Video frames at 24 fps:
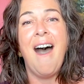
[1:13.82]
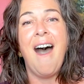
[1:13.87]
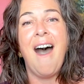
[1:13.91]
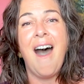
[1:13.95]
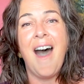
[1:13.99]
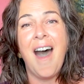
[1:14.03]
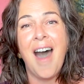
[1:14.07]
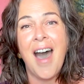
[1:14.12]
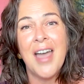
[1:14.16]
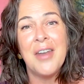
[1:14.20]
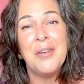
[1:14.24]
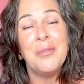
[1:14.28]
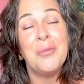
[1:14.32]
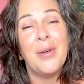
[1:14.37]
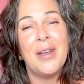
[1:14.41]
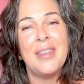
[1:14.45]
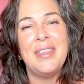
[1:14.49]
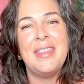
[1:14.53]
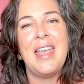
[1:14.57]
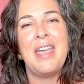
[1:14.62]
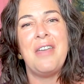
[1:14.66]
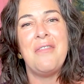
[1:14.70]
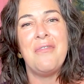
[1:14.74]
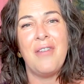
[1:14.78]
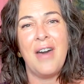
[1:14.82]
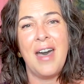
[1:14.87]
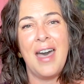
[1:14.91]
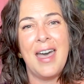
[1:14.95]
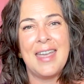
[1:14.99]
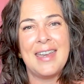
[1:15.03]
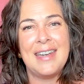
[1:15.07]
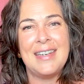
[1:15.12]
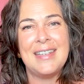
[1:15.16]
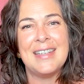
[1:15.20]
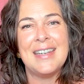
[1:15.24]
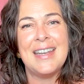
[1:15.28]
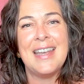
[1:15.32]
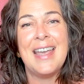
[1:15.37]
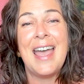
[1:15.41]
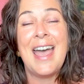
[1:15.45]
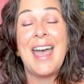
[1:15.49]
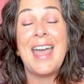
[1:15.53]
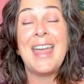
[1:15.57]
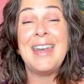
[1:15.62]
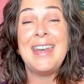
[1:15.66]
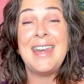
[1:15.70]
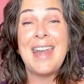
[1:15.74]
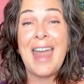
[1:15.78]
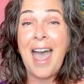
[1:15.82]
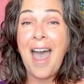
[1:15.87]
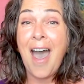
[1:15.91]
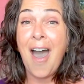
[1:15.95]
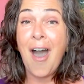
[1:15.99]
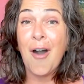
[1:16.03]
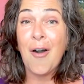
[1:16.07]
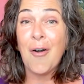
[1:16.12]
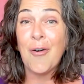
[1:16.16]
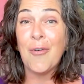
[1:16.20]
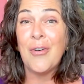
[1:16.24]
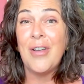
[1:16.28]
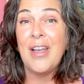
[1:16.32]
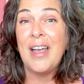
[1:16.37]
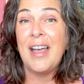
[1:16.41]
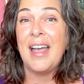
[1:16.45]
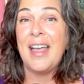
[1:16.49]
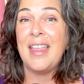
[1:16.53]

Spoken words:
on what they find. And now